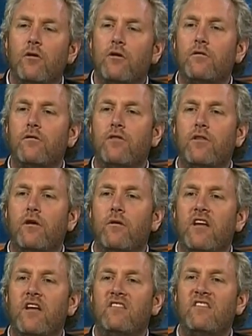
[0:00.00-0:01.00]
Critical
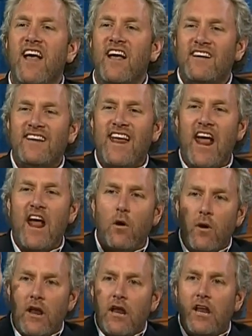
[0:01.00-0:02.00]
theory is
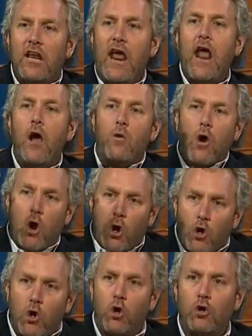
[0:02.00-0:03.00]
tearing down
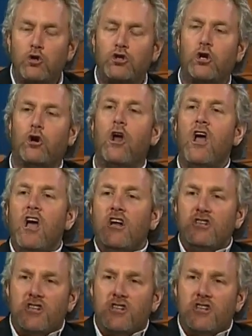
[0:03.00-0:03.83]
our culture.